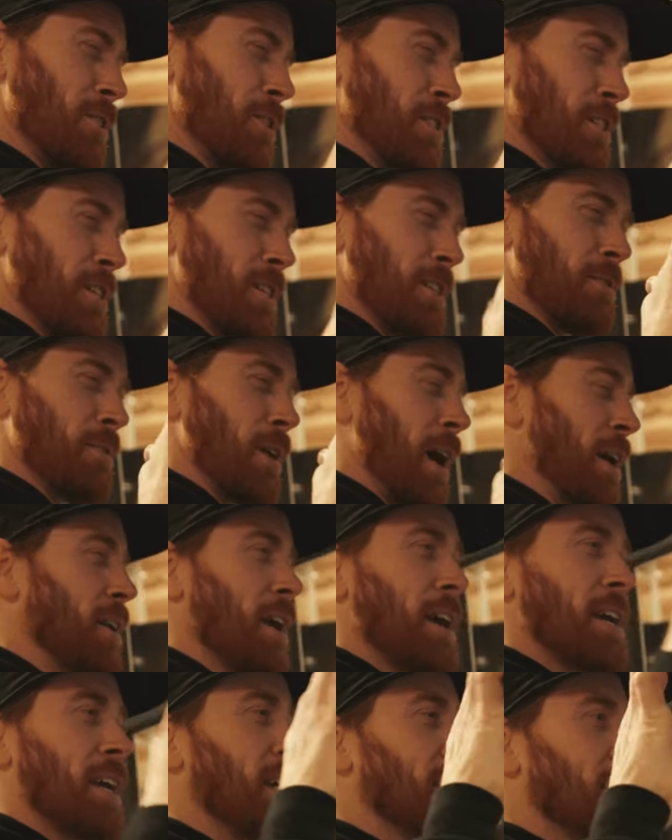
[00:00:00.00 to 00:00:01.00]
or is it?
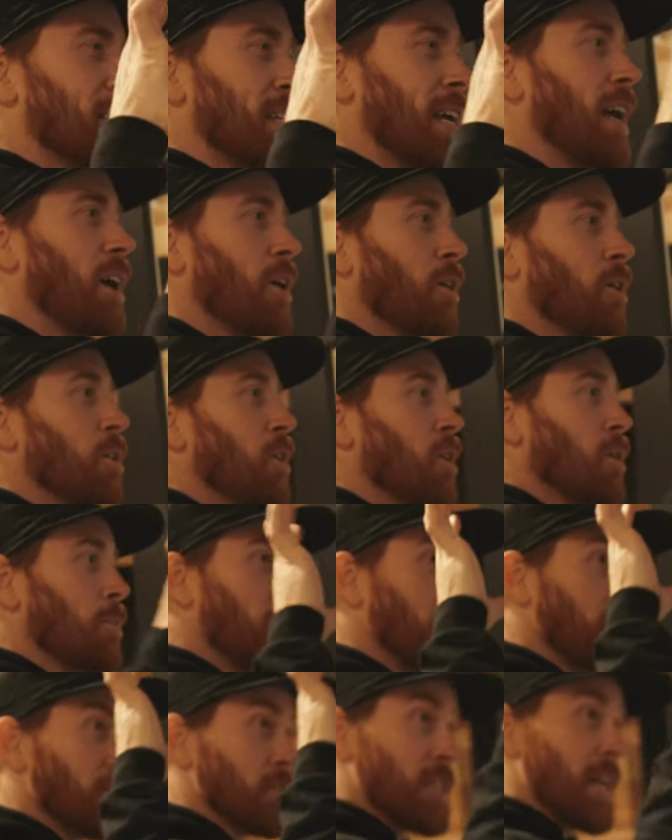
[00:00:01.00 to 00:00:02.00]
I, I can't tell.
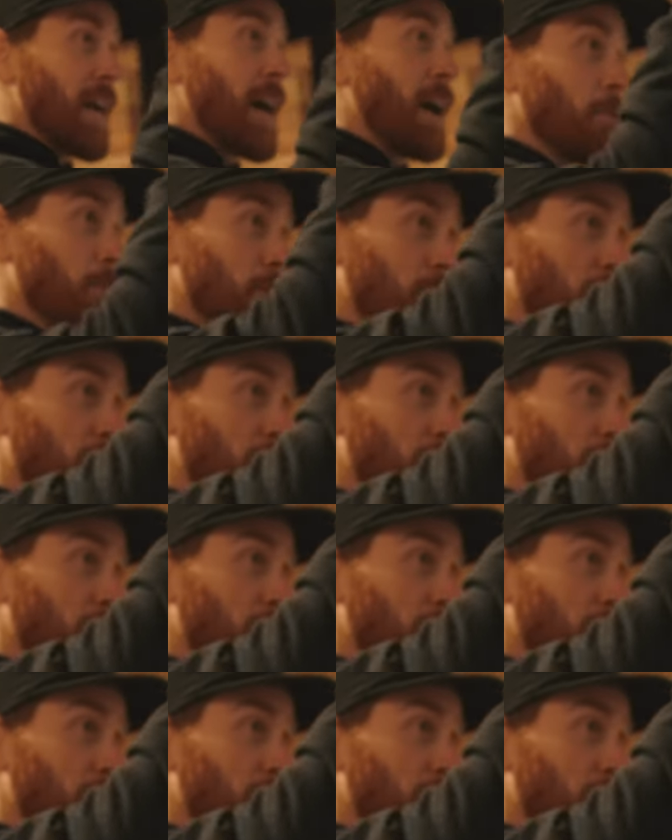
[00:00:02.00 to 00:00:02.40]
But it was that